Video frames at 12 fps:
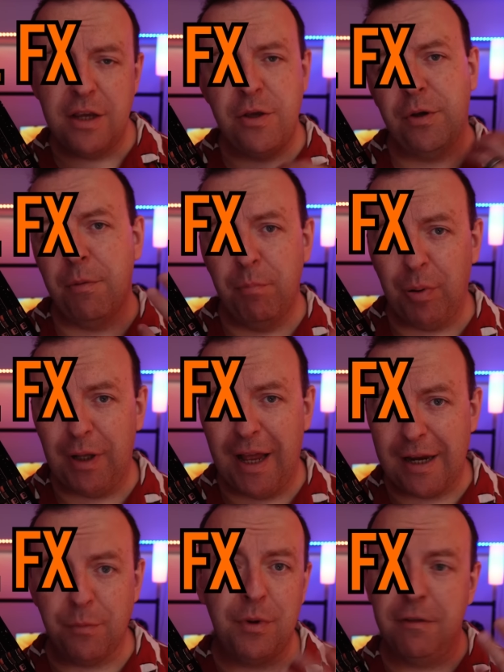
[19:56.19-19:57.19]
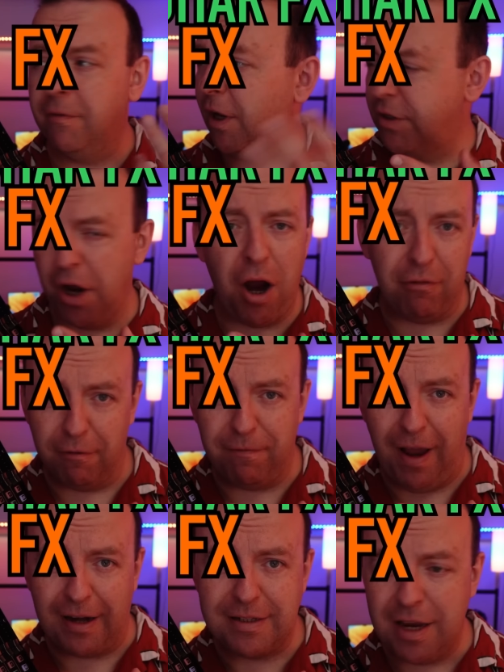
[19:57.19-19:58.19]
you can play with guitar
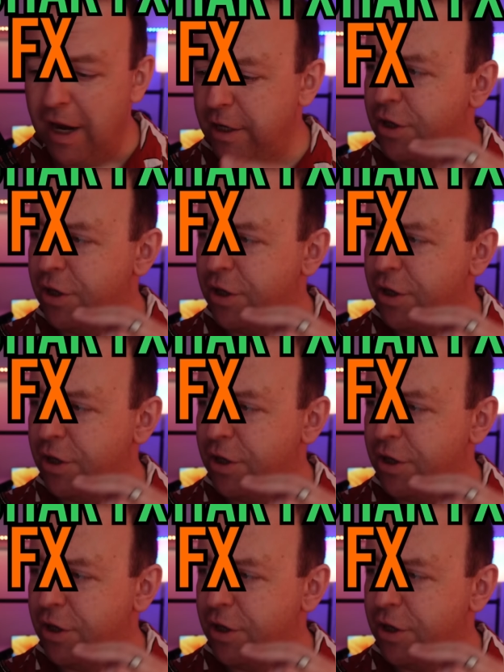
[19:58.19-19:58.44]
effects,